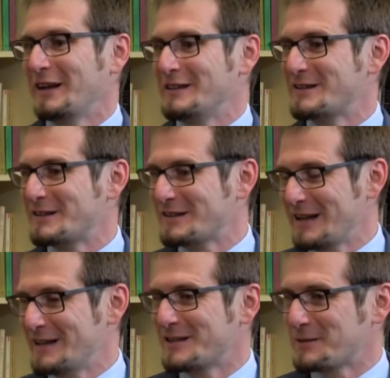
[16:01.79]
Is
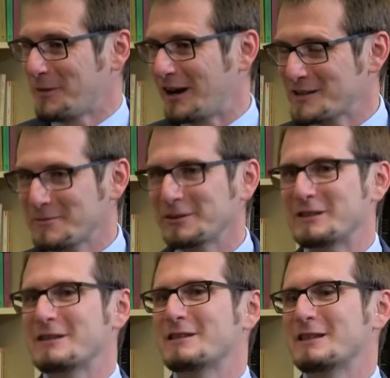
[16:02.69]
this possible?
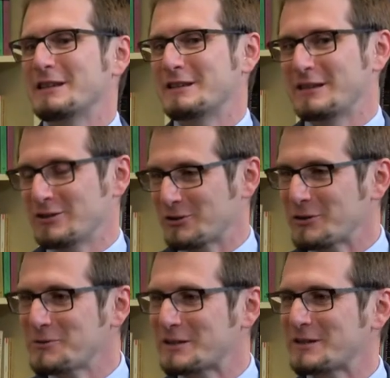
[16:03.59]
Is this
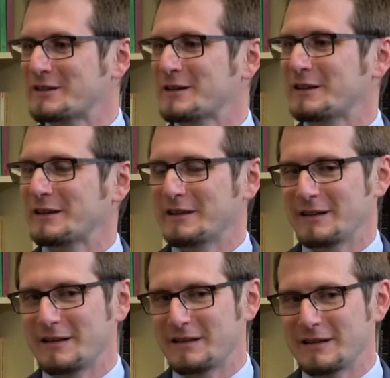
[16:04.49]
true? Is this
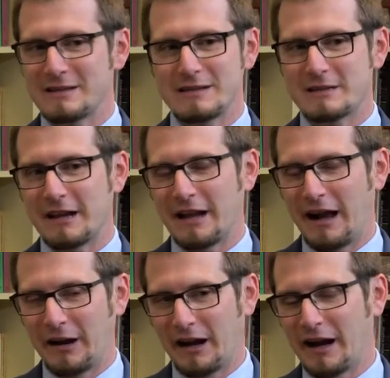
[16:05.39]

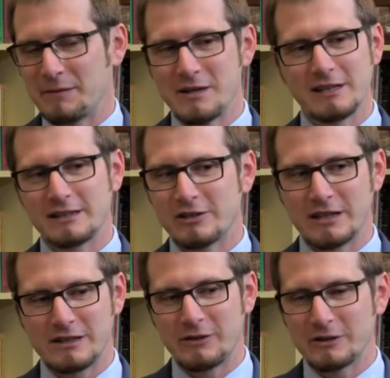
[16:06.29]
I immediately
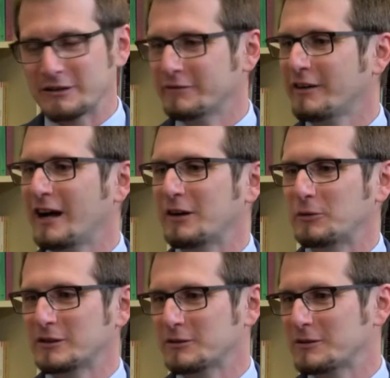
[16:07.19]
tried to go into the file,
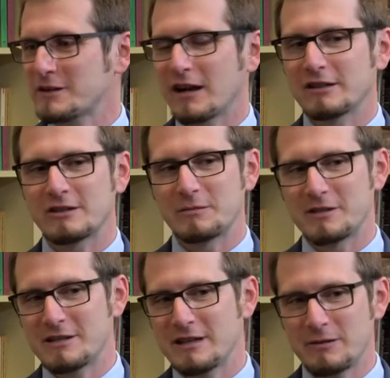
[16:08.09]
went through the scholarship
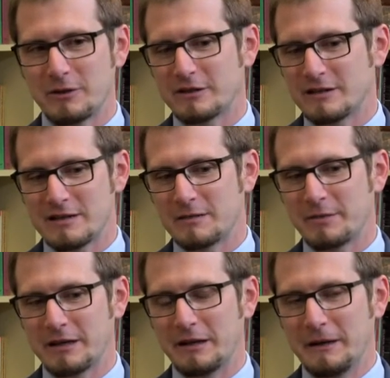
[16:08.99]
to see whether this had
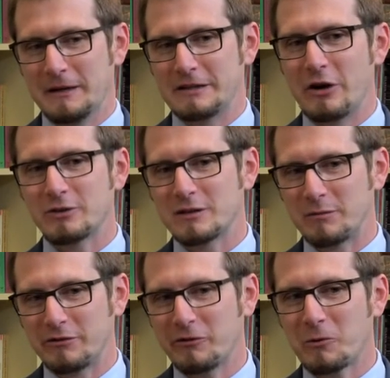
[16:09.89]
been noted
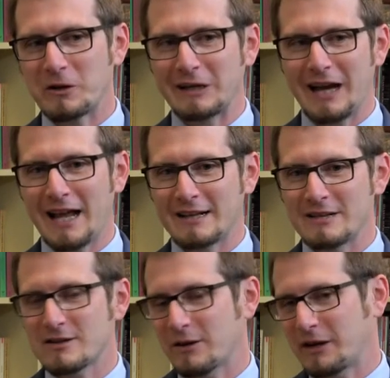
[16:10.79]
before, and it
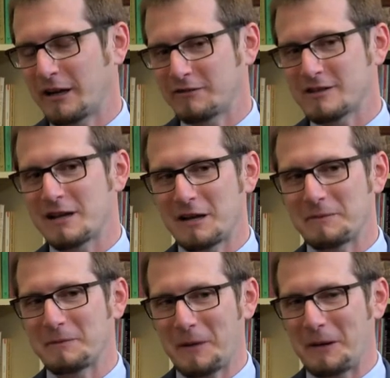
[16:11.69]
hadn't. So I have to say
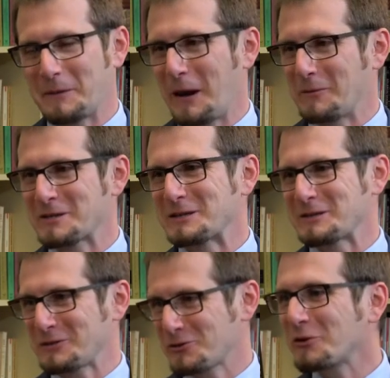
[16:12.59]
I wasn't
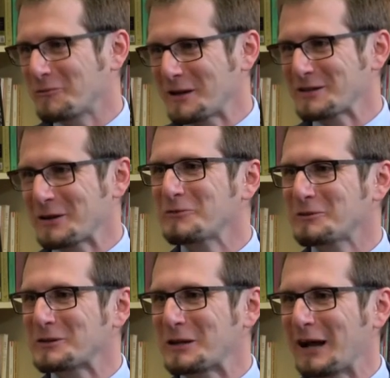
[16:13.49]
sure of myself
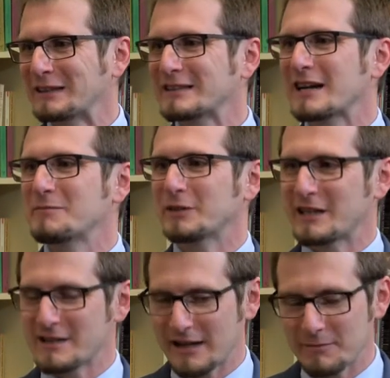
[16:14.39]
at the time. But
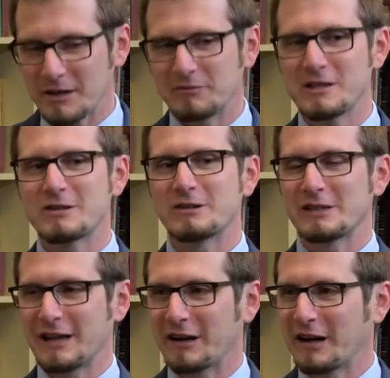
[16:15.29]
as I kept on
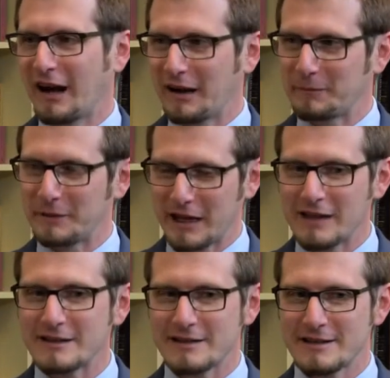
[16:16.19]
researching, I
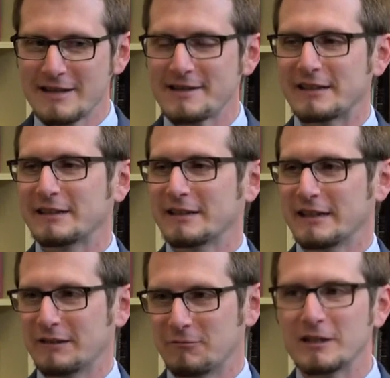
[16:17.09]
began to see that
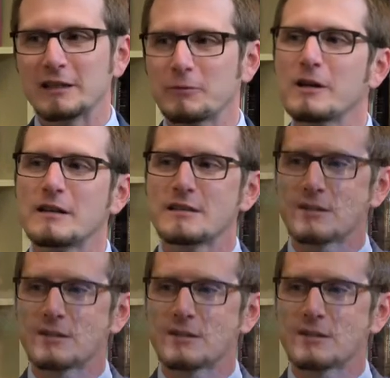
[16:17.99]
it really was.